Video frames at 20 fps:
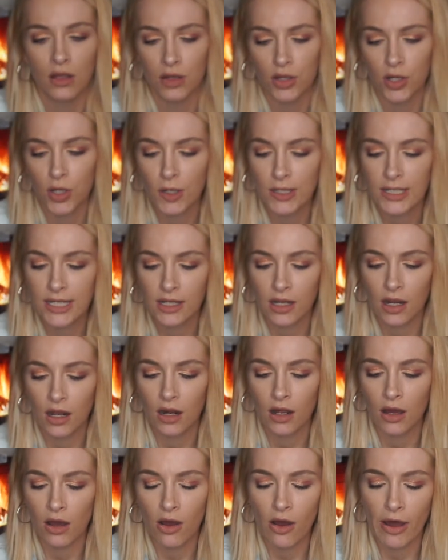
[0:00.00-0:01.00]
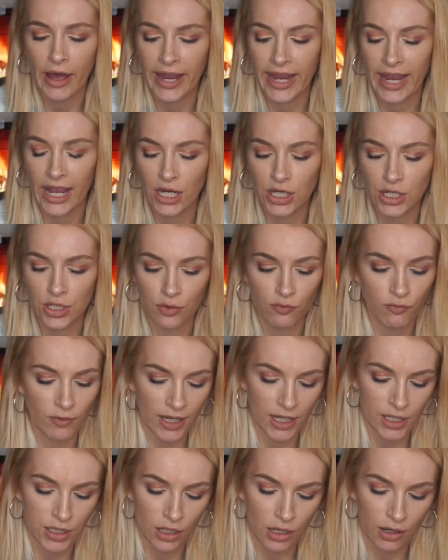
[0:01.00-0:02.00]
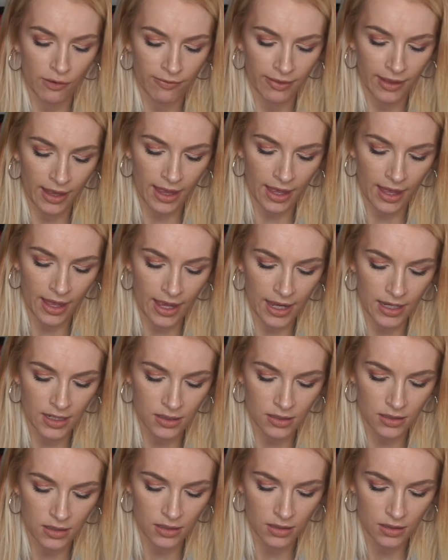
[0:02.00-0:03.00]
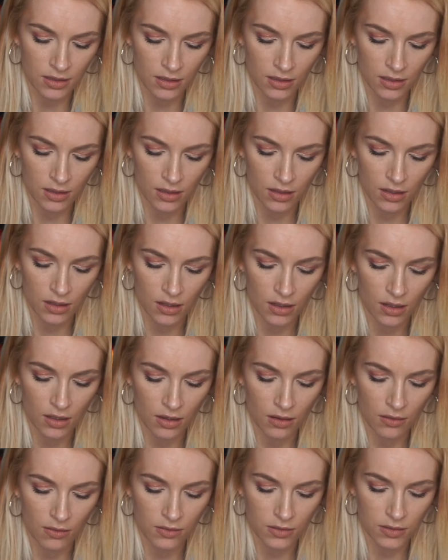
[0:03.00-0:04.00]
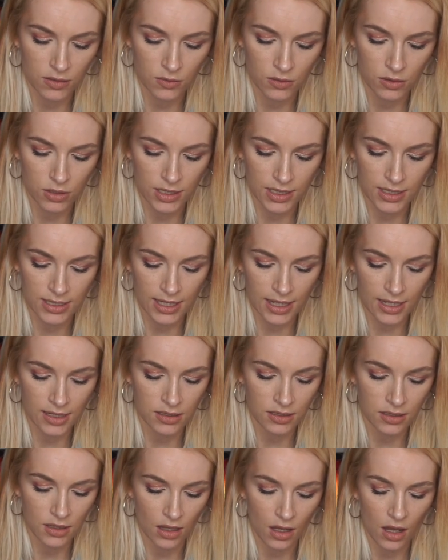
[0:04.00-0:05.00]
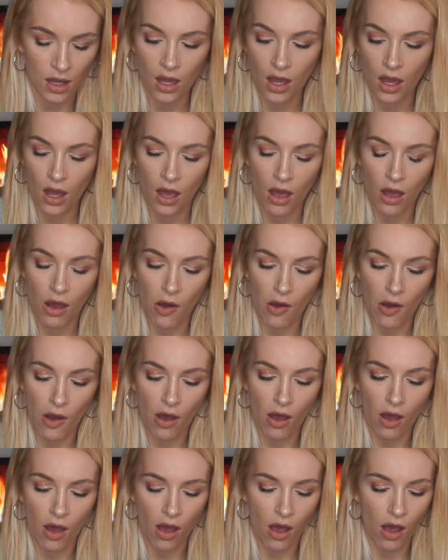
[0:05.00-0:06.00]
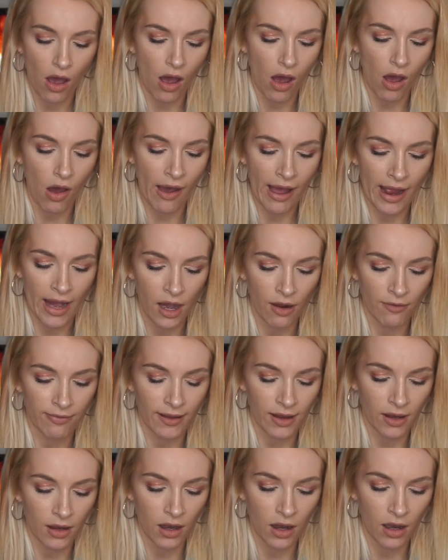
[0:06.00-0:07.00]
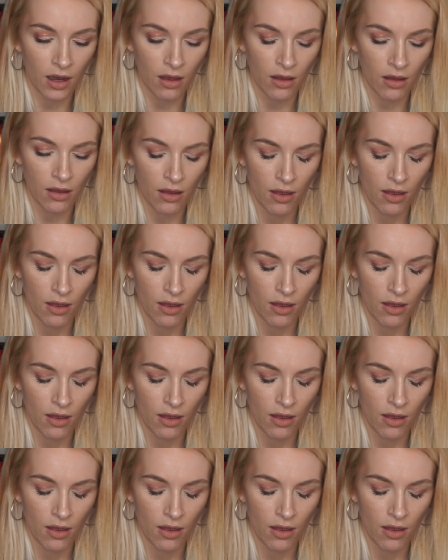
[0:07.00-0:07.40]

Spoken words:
nudey colour. I really do love that, and swatching his hand. I love that colour.